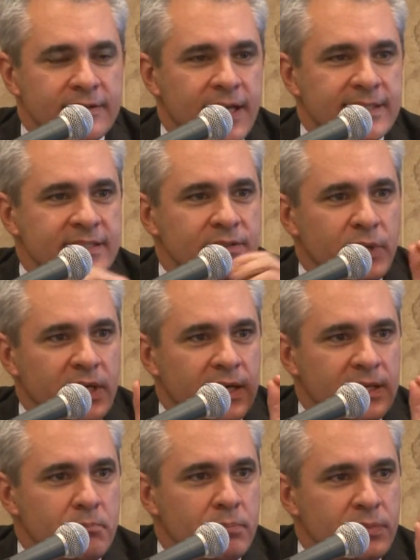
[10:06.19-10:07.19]
That's a really
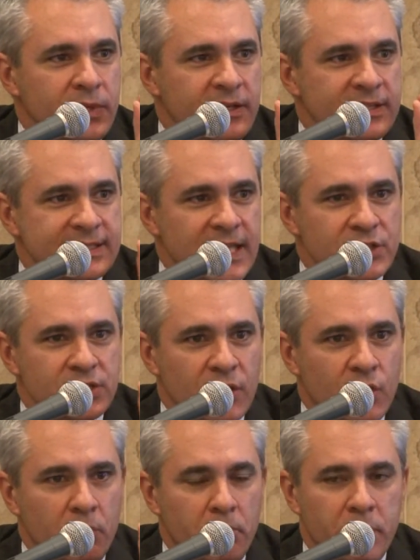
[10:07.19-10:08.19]
an, an essential
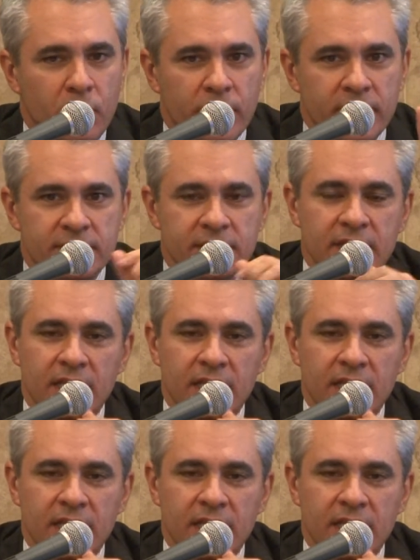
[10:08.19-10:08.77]
component